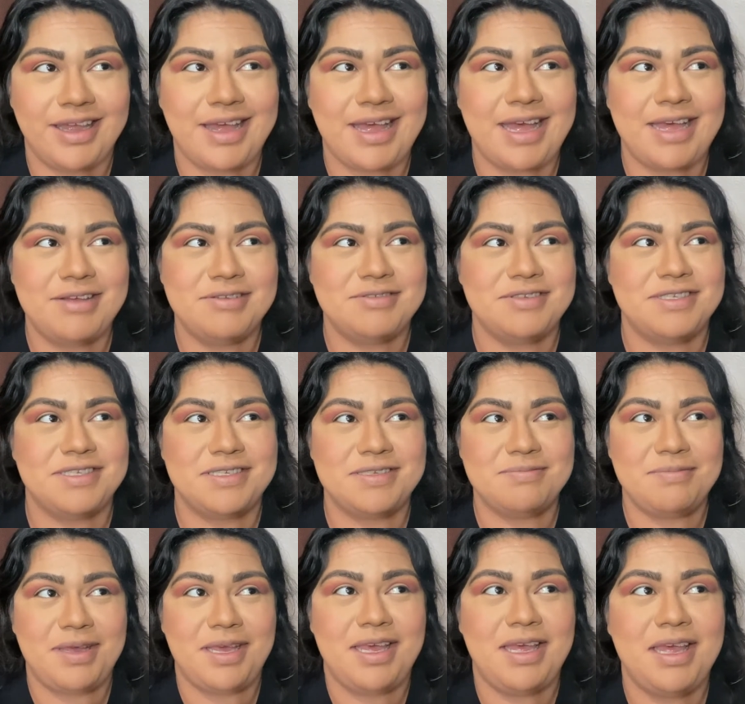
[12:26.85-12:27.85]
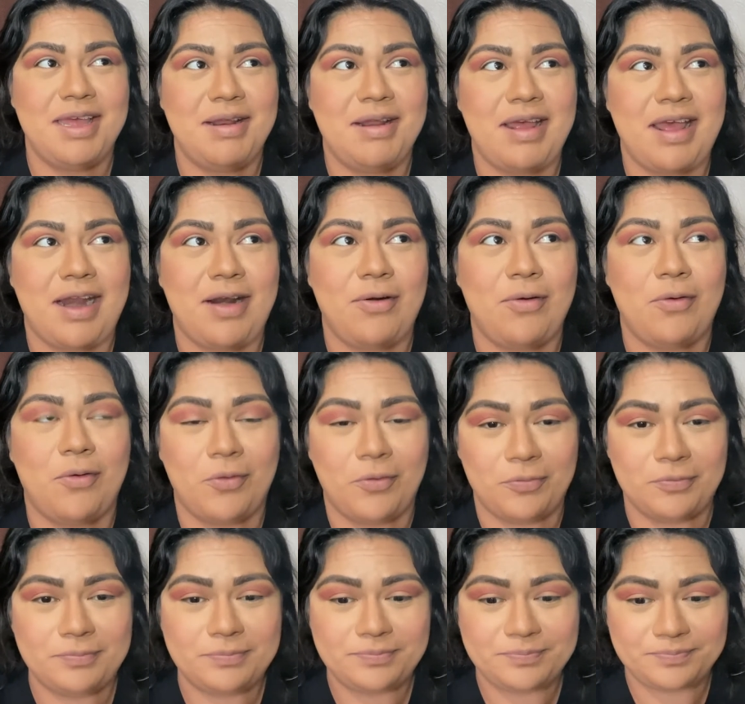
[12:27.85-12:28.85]
it was just me at
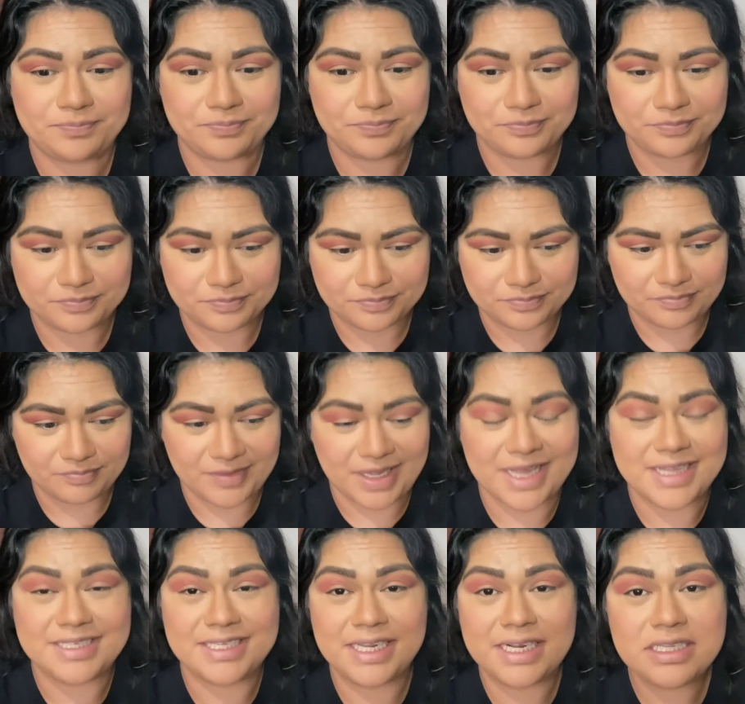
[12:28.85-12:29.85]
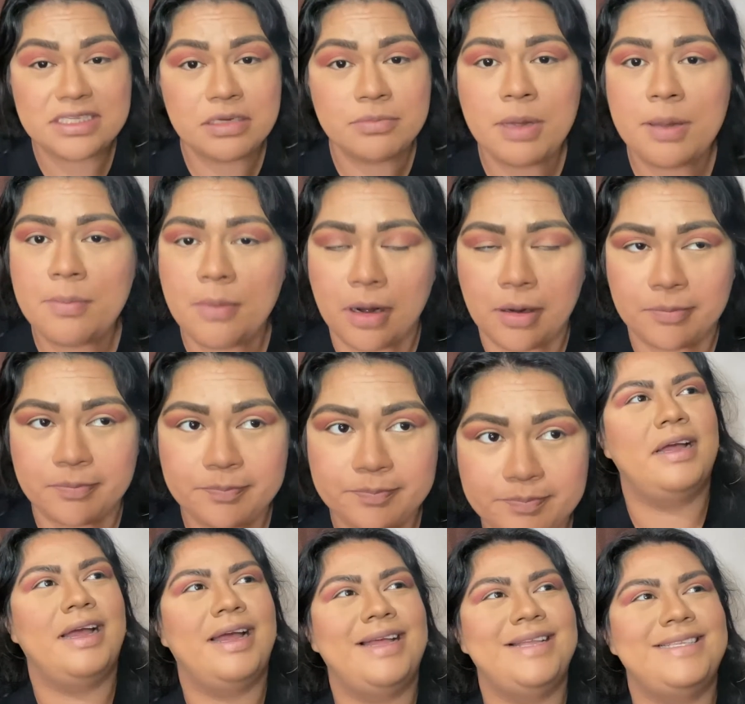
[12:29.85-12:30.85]
home. I didn't tell my mom.
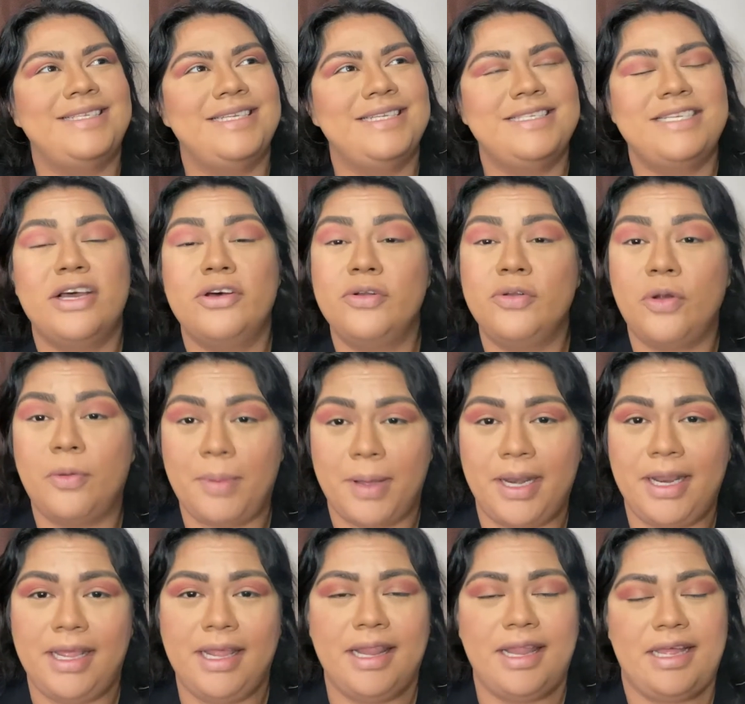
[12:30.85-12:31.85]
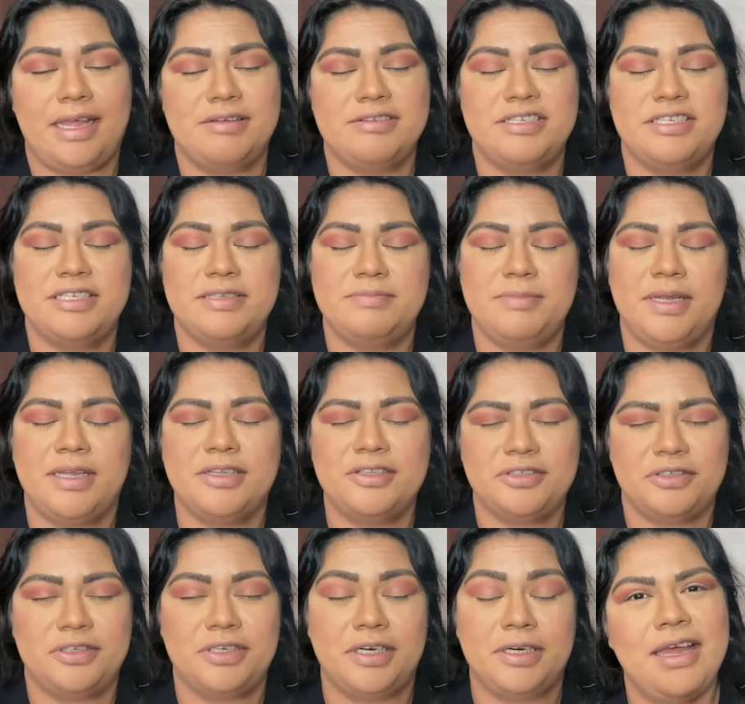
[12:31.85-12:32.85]
I didn't tell nobody. Like I was just me and
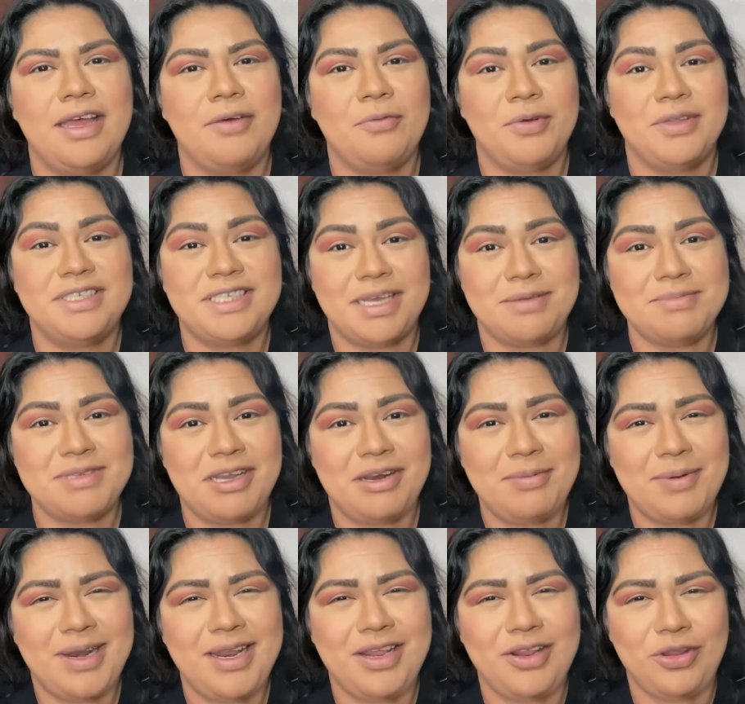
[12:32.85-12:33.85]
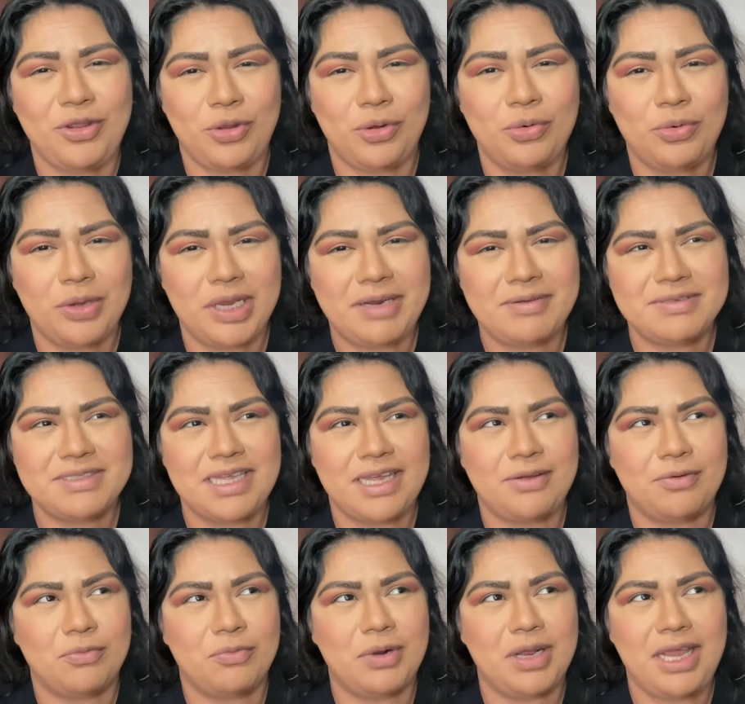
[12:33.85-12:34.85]
Junior. With James, everybody knew and it was like
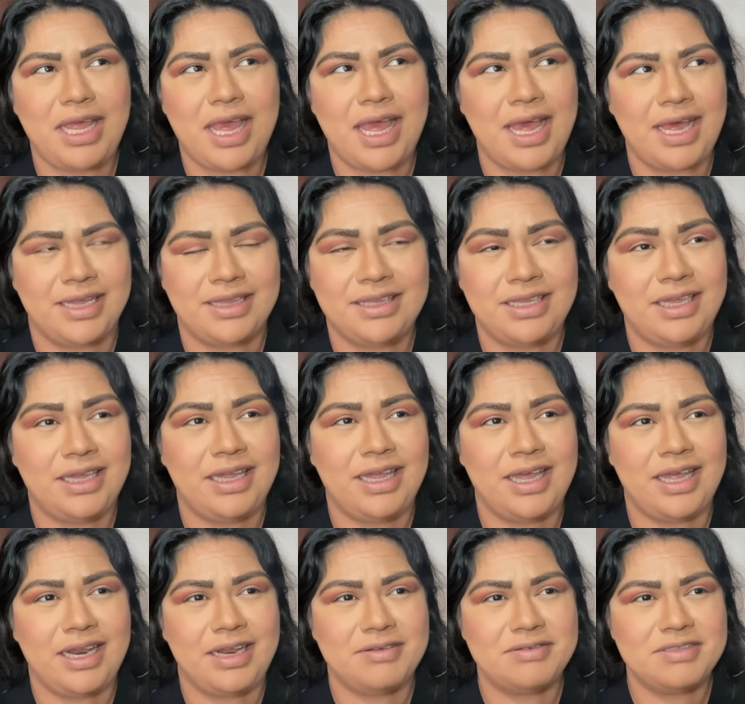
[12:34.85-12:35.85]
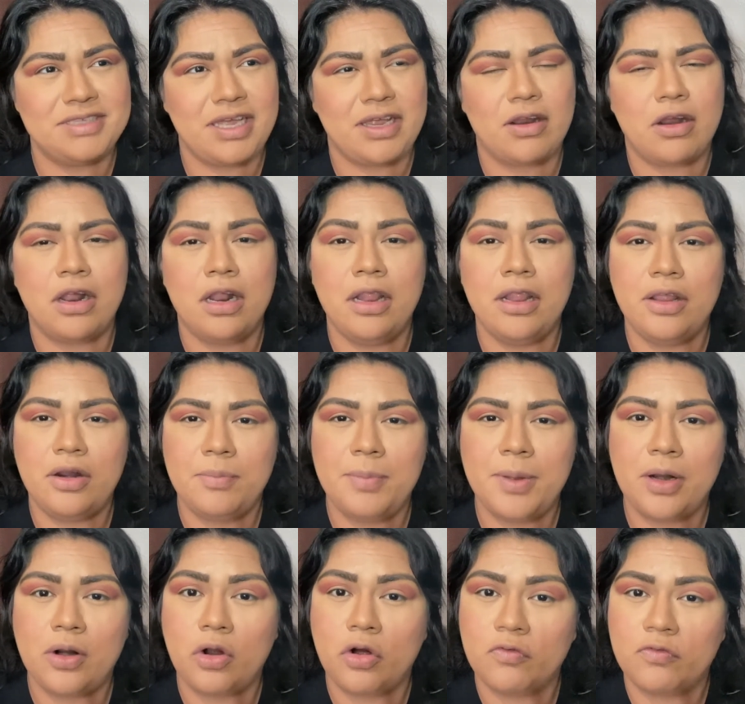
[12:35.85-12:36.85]
really hectic and it was like a little
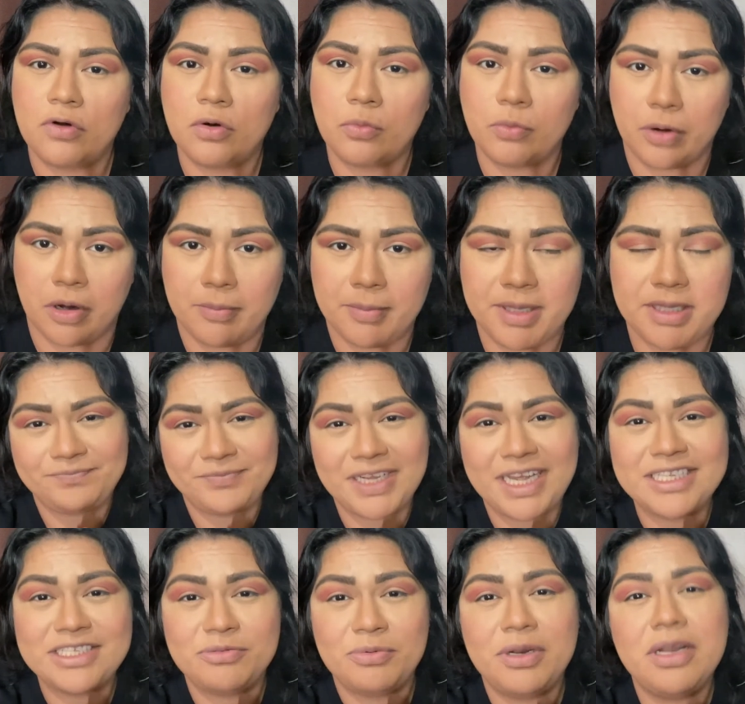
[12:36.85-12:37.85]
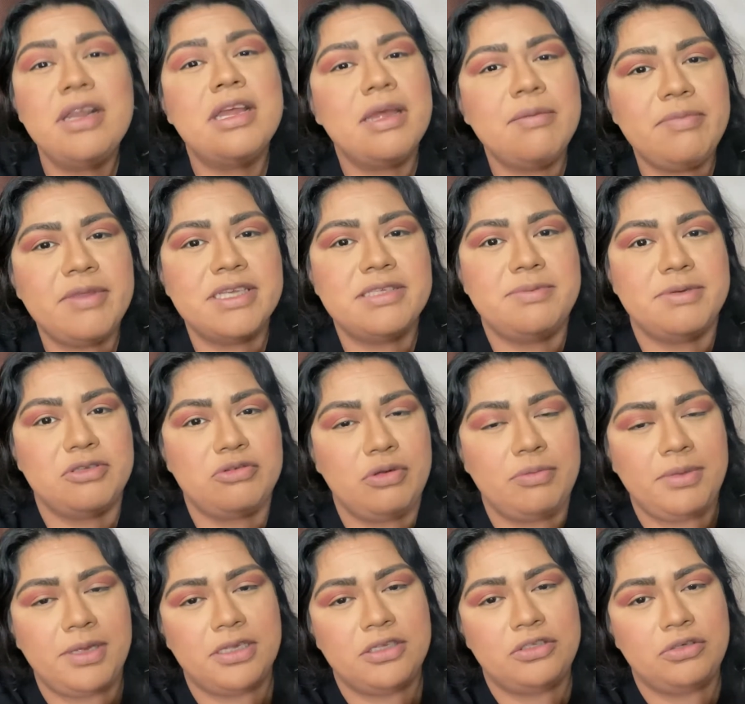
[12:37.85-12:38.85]
bit overwhelming. I just wanted to keep this between
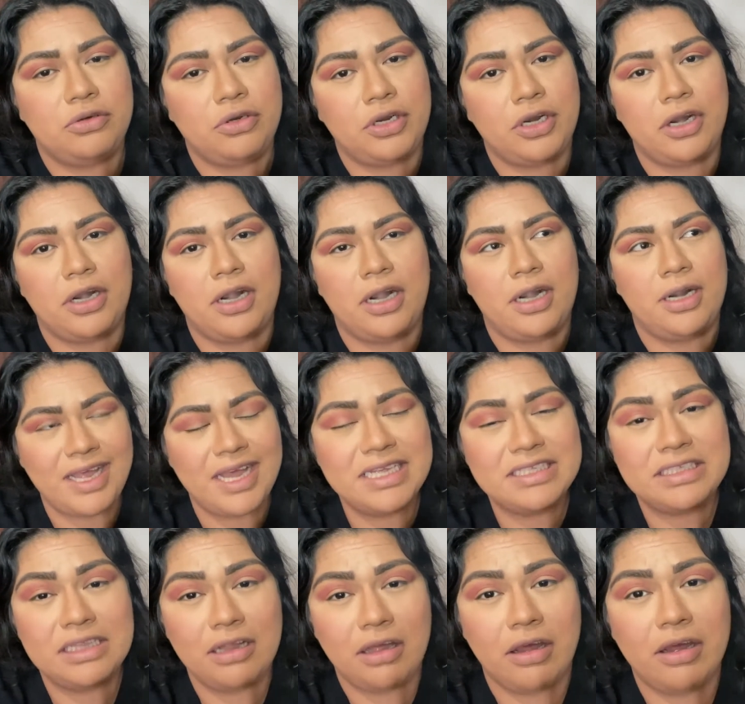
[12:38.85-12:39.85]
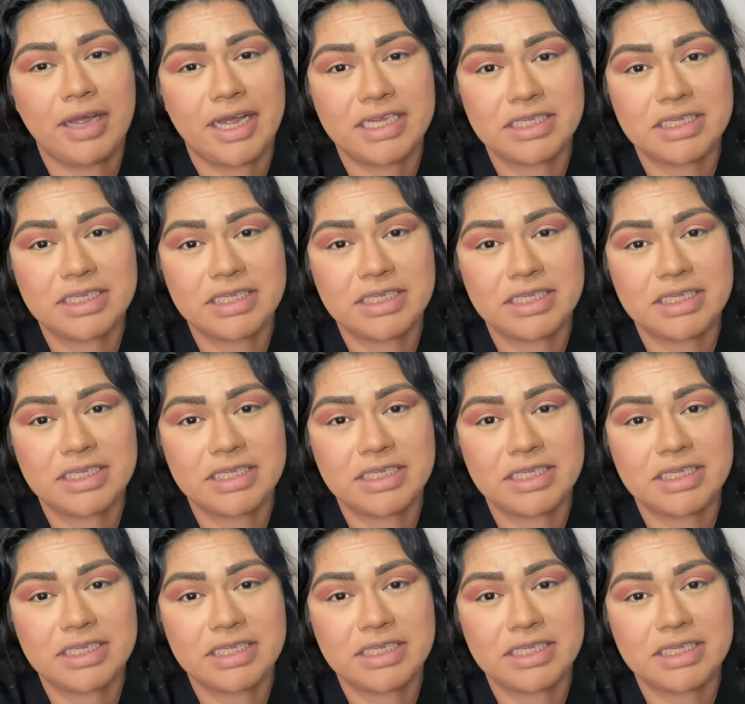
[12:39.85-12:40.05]
me and Junior as long as